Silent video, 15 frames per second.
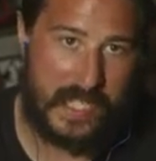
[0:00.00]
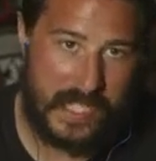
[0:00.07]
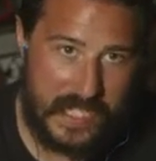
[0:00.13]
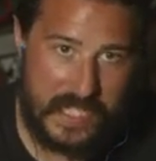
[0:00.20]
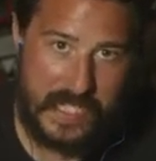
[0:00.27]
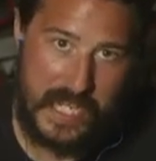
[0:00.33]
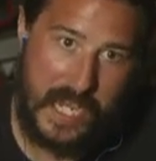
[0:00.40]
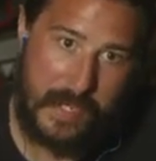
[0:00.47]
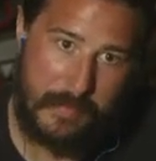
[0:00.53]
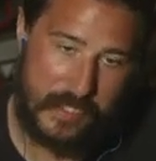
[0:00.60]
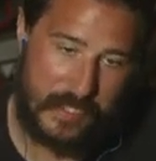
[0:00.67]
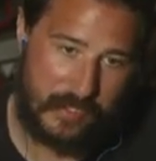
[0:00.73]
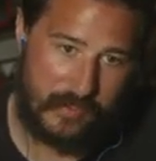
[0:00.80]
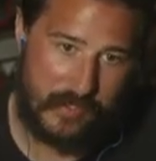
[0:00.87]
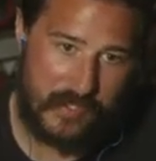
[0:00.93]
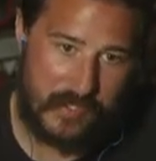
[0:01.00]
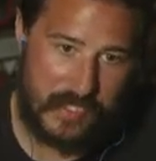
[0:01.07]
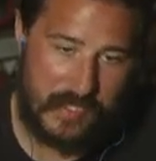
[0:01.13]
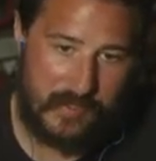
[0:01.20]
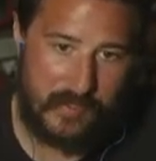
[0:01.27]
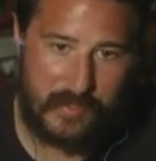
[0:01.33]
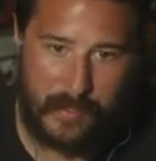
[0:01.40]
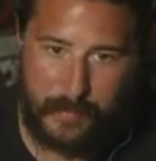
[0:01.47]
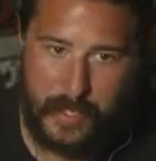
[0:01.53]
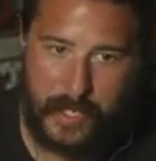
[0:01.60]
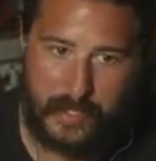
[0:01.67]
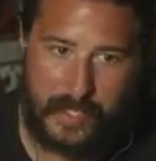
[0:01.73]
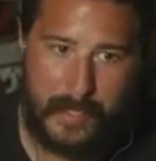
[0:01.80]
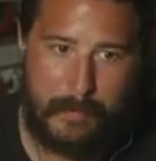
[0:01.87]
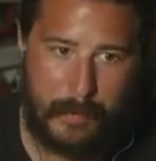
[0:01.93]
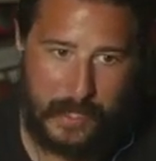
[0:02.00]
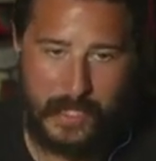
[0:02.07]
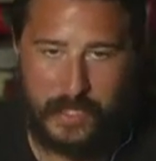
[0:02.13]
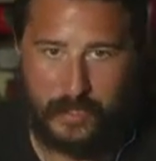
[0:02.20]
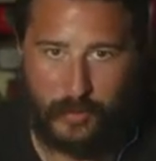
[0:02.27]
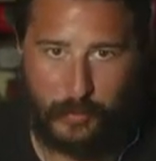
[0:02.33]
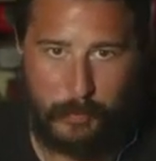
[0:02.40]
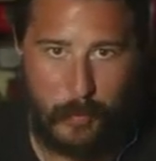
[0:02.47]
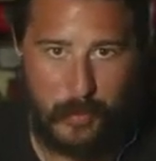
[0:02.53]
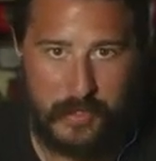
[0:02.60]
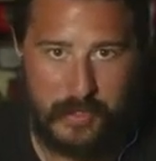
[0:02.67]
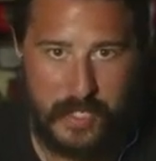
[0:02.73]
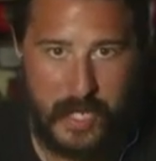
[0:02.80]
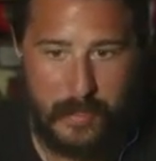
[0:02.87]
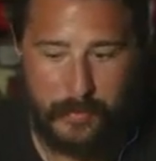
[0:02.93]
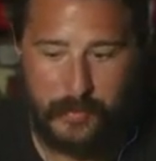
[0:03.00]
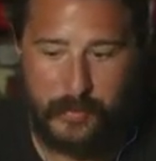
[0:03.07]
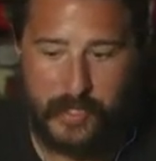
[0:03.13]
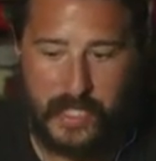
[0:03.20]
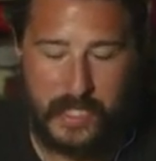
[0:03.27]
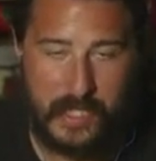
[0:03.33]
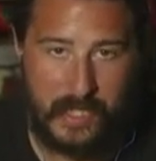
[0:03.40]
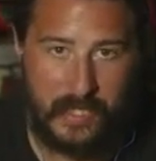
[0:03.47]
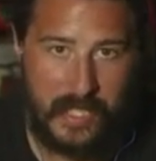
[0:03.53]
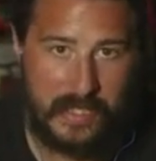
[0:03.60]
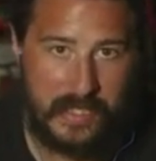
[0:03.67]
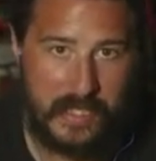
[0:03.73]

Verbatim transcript: Any game in existence, I'm not keeping it to sports games or anything like